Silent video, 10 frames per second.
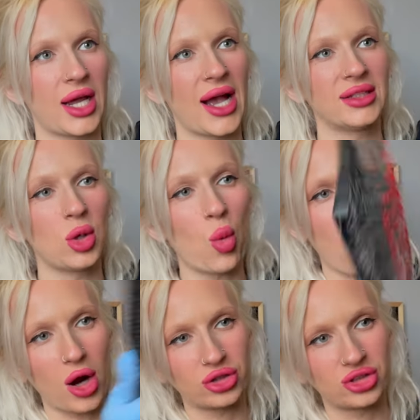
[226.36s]
had to
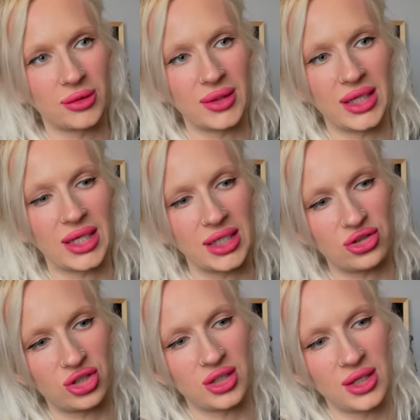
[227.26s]
wash them and
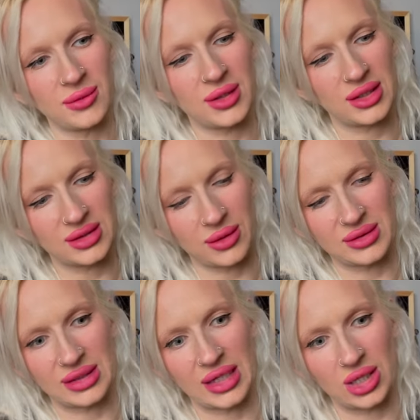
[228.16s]
condition them because I
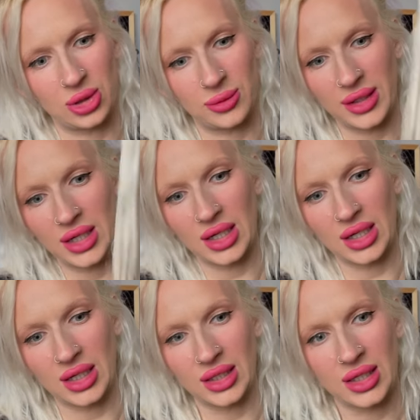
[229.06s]
was like, oh my
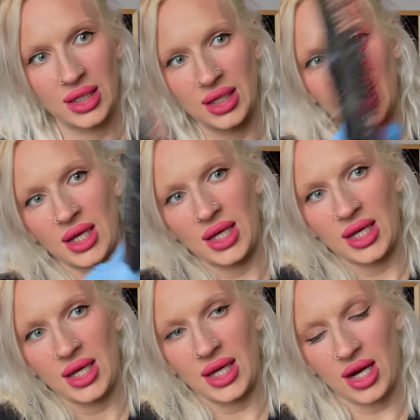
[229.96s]
God,
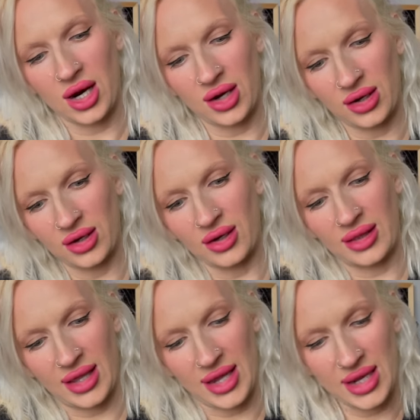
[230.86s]
are
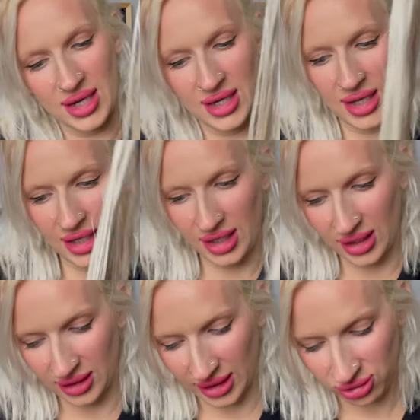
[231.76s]
they getting
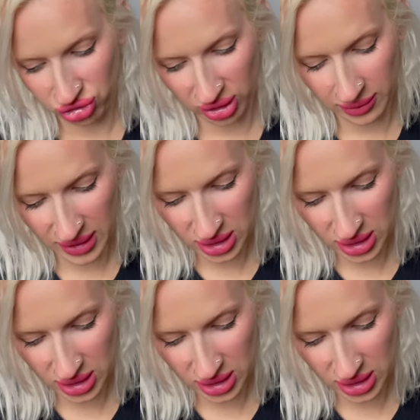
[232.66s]
extremely